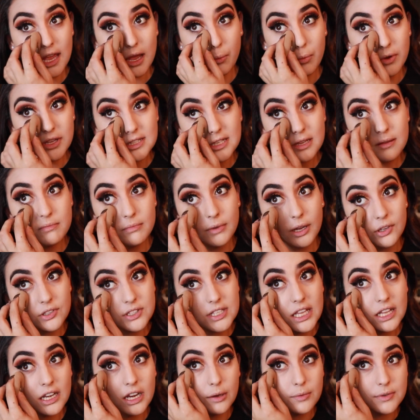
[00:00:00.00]
once it
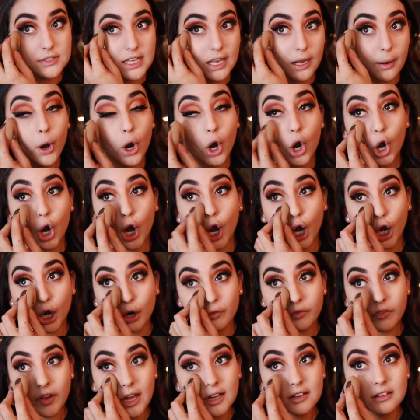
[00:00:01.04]
melted, it was like
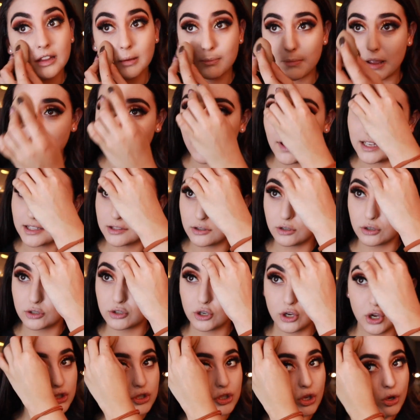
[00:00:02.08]
perfect. Like my face
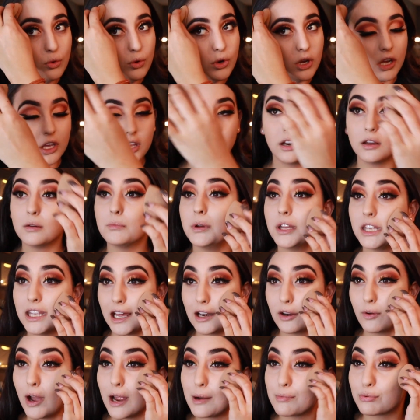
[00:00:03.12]
looked so good. But
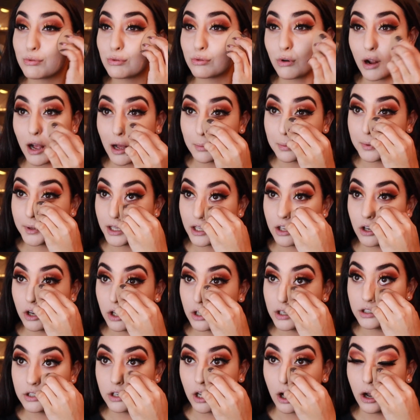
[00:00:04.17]
yeah, no, I probably
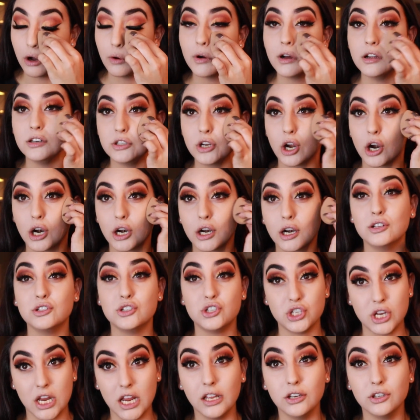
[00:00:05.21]
could go a
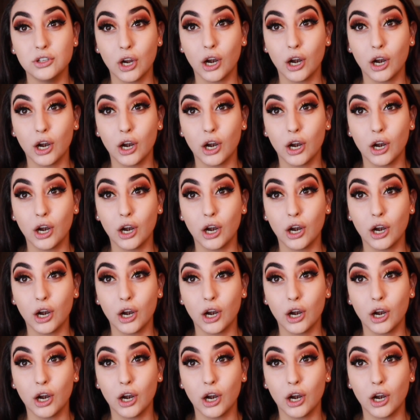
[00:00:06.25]
shade